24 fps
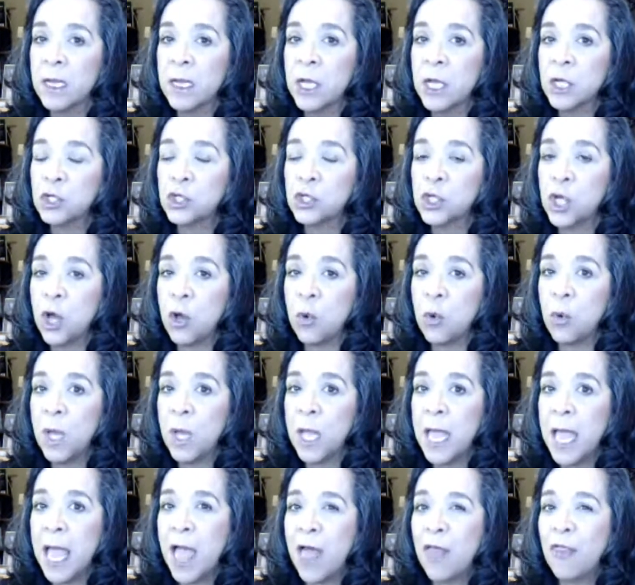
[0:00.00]
So
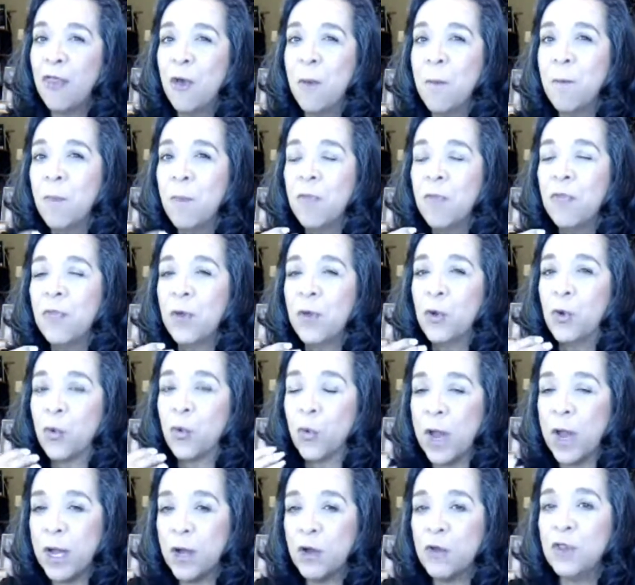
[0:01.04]
the
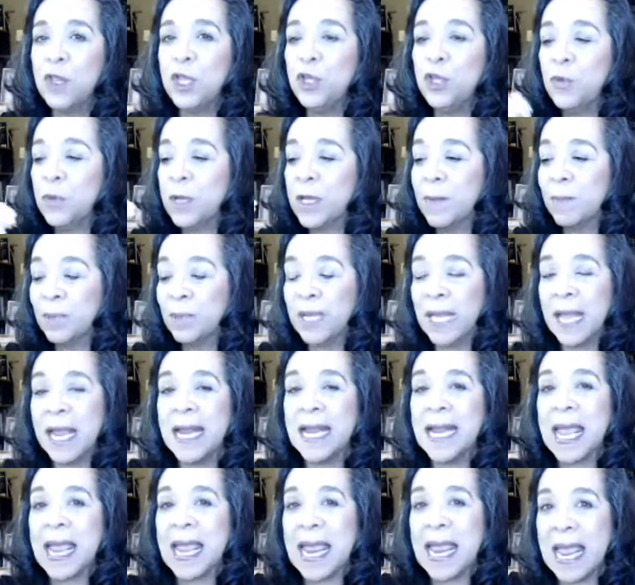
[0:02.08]
greater that you can plan
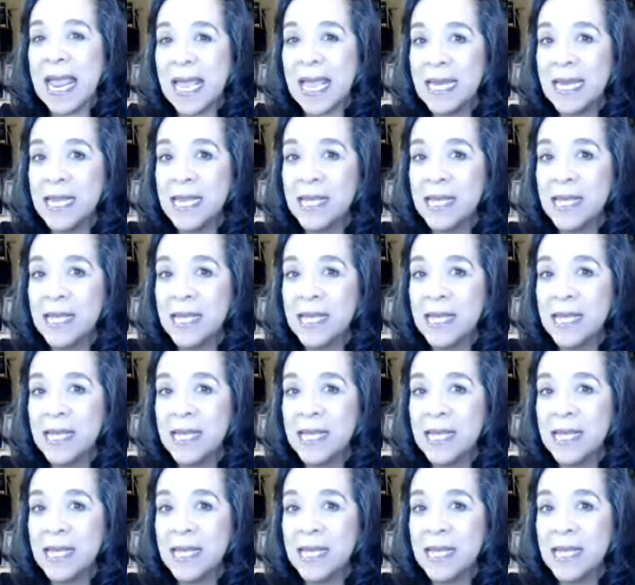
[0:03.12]
ahead